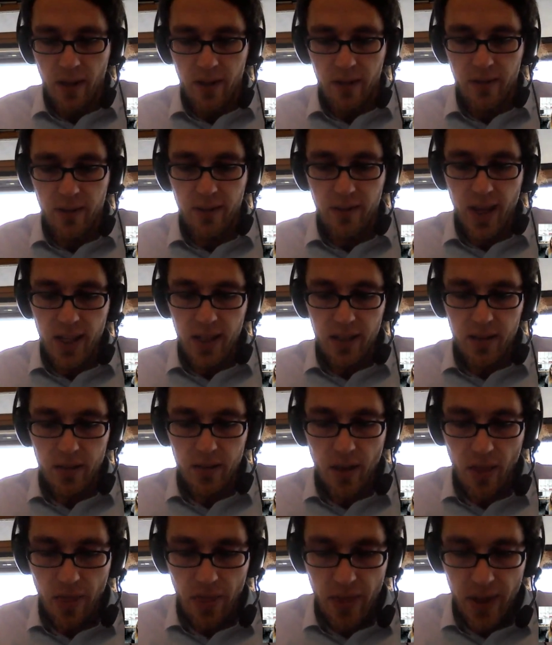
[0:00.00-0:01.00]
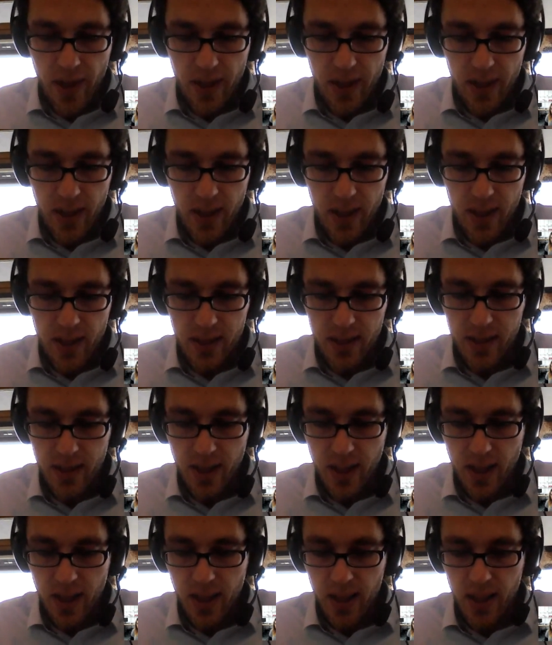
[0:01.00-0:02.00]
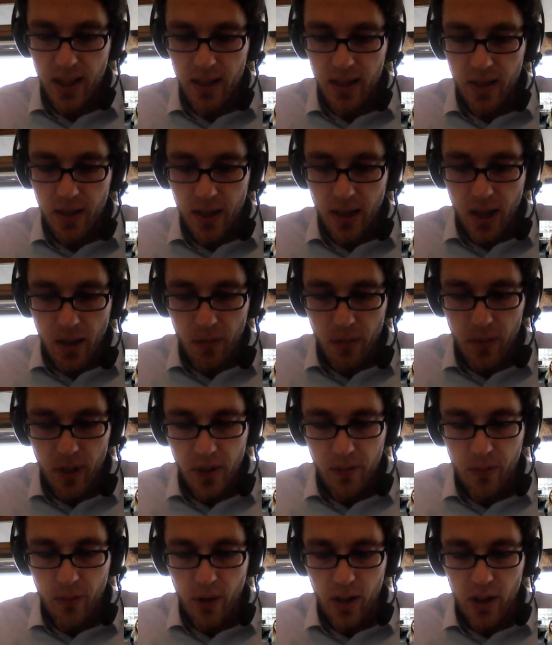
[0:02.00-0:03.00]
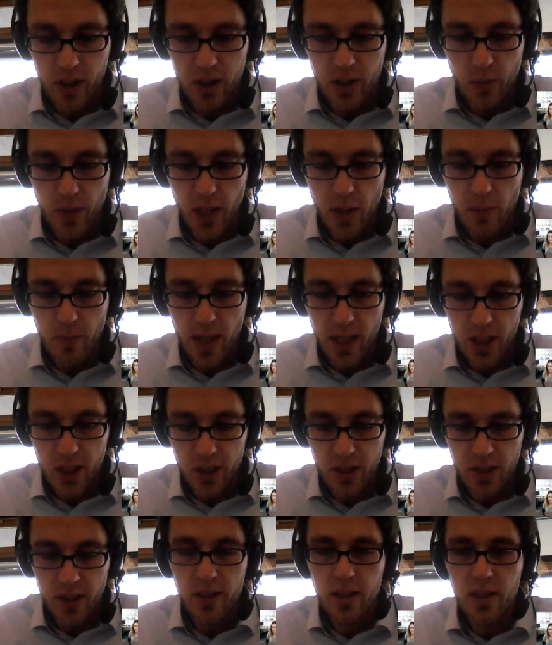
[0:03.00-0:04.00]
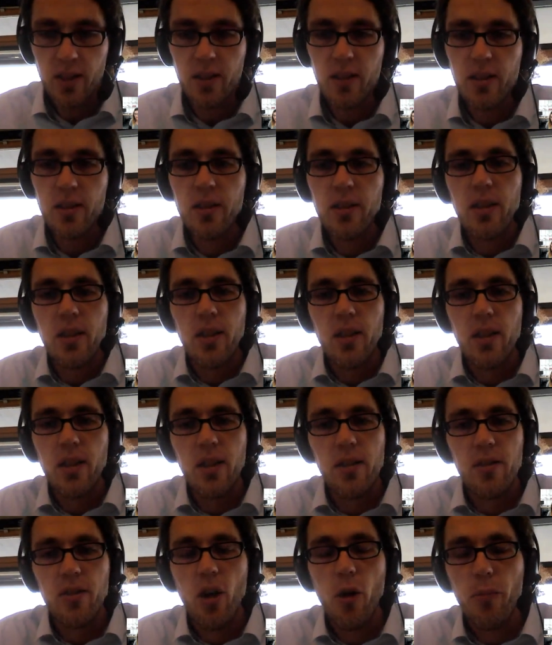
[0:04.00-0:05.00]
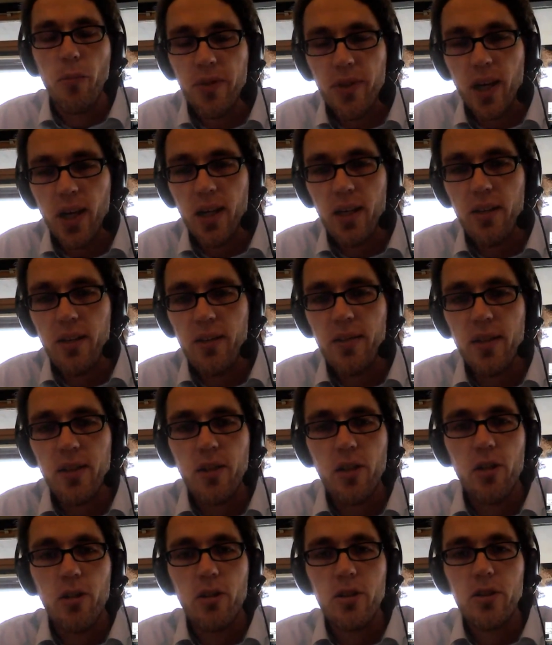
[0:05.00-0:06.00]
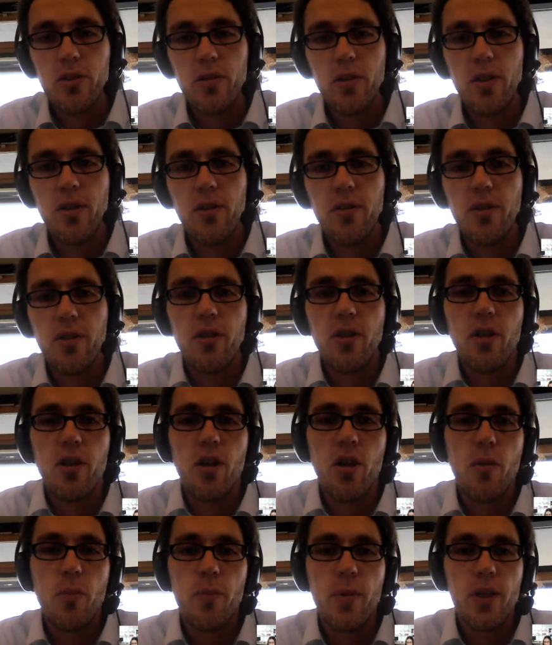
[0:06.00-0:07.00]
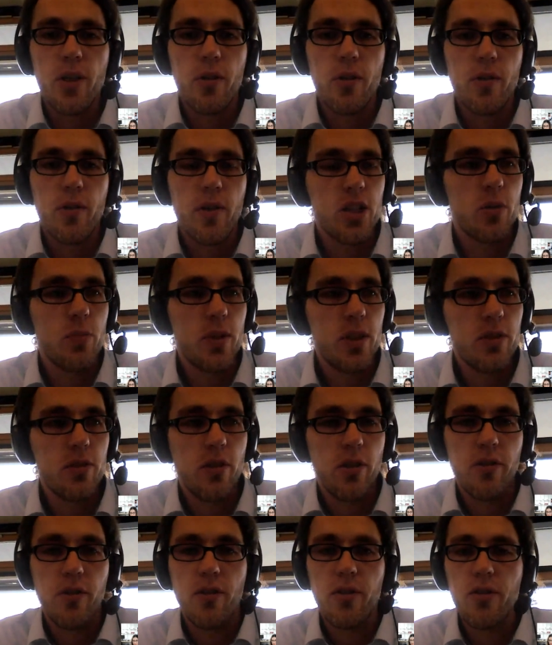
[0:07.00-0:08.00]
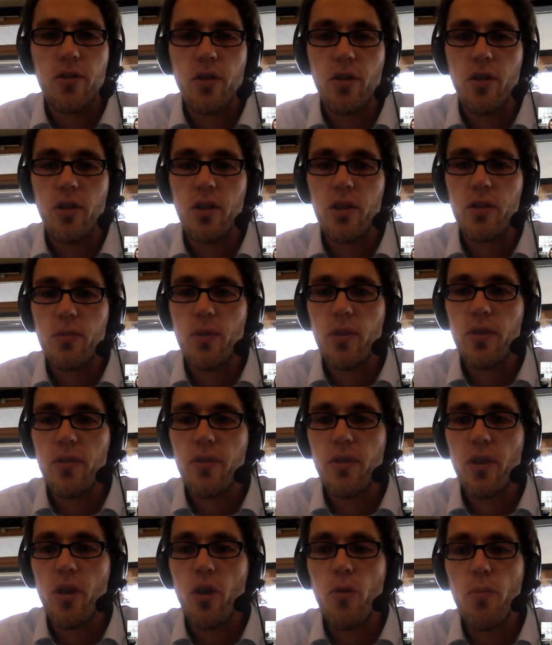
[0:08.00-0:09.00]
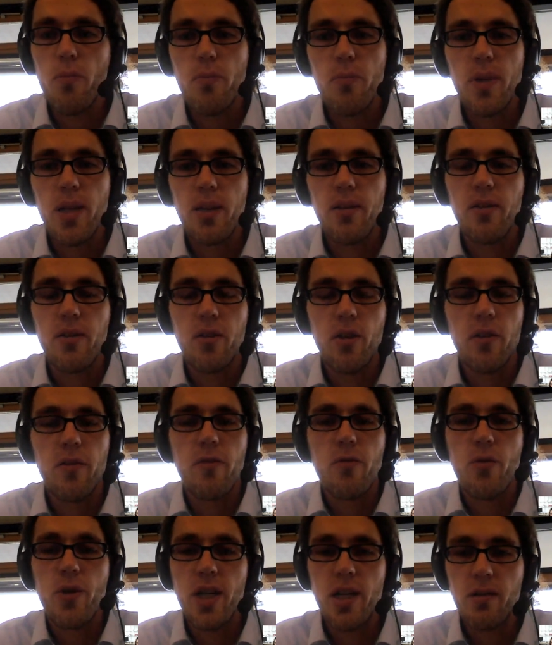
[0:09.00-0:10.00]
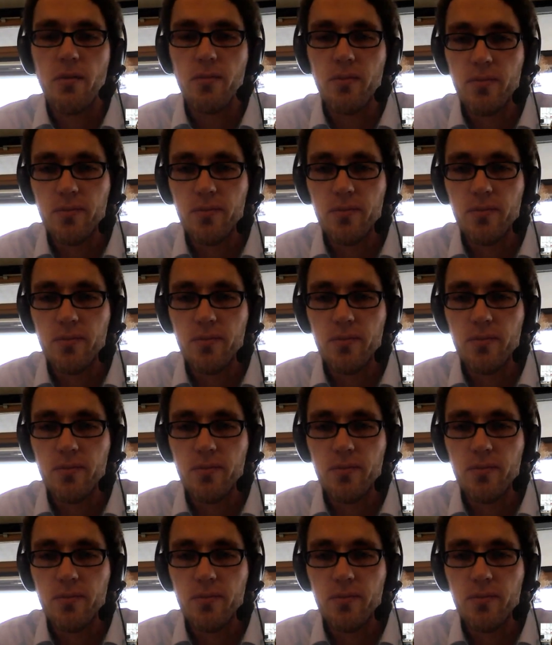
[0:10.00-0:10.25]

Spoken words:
The second thing is, which was really mentioned in the open science and also in the open educational resources talk, was open means not free.